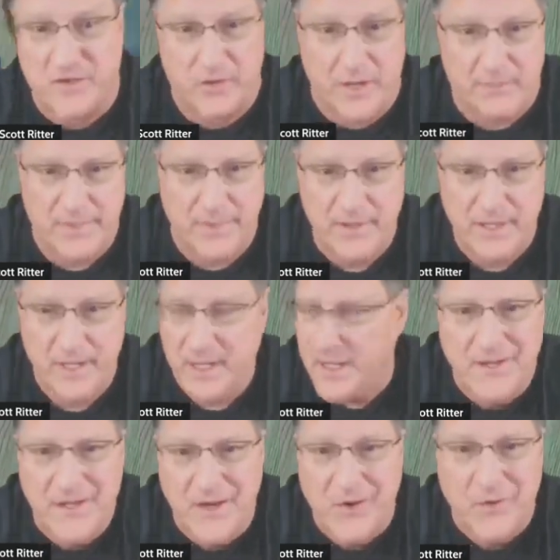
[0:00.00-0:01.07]
to Trump.
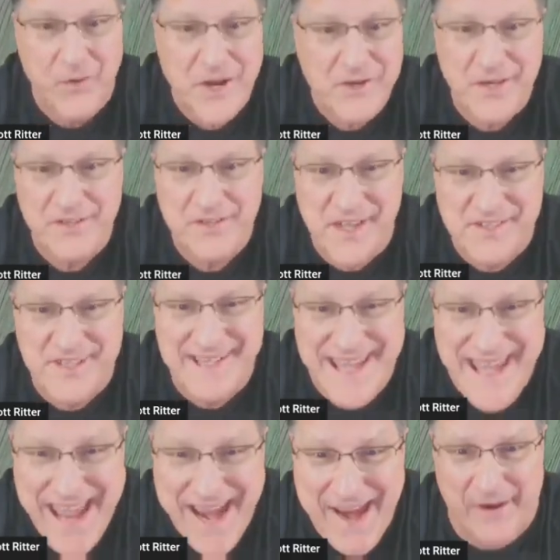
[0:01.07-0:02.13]
Russia doesn't
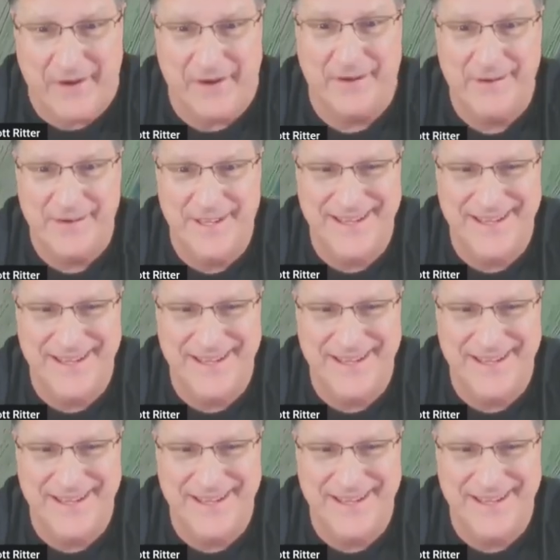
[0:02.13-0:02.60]
care.